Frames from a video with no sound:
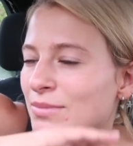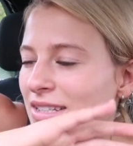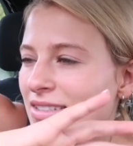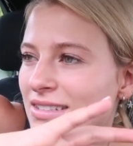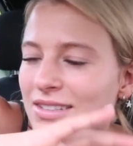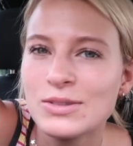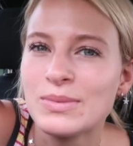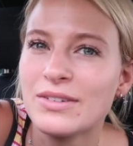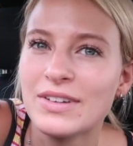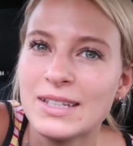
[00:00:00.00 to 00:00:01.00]
Please excuse
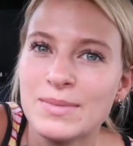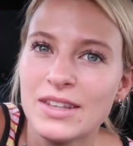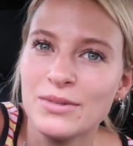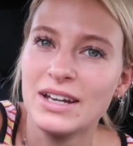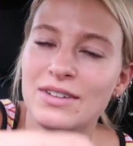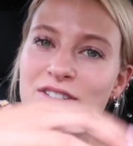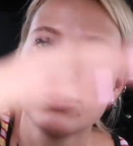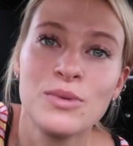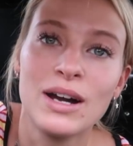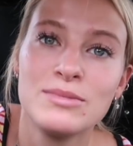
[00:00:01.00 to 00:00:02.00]
my face, by the way. I've
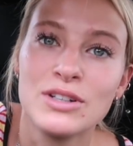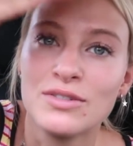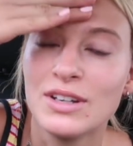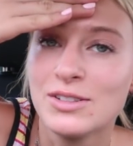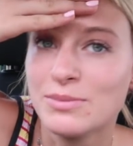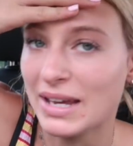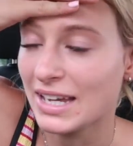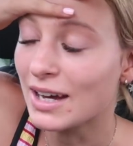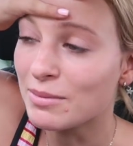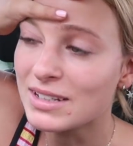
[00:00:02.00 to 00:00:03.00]
just wiped off loads of
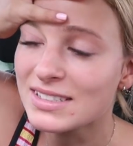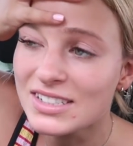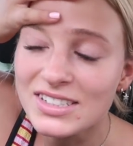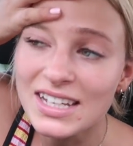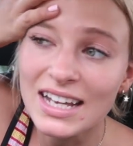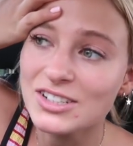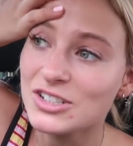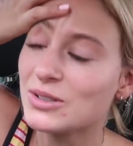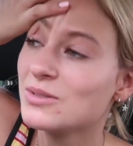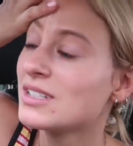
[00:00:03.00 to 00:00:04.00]
makeup because I just had a
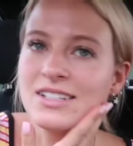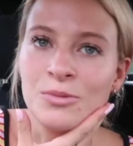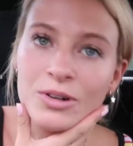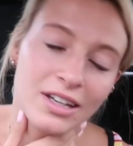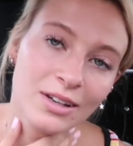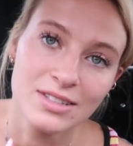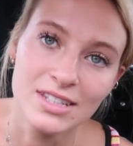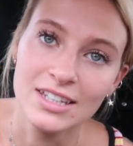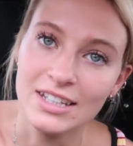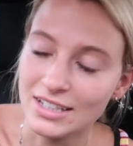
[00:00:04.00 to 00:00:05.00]
shoot. I didn't want to go
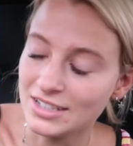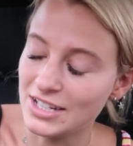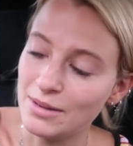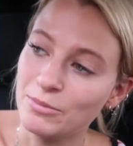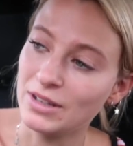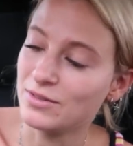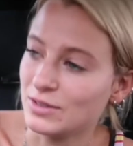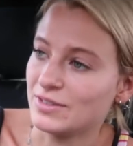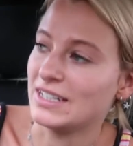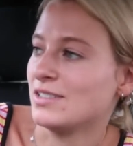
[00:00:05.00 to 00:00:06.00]
to the gym with
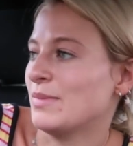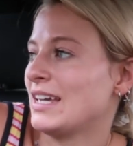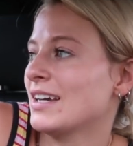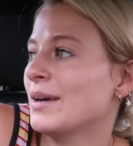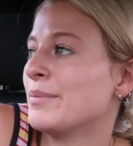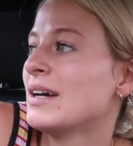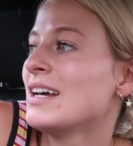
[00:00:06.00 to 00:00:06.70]
full face makeup,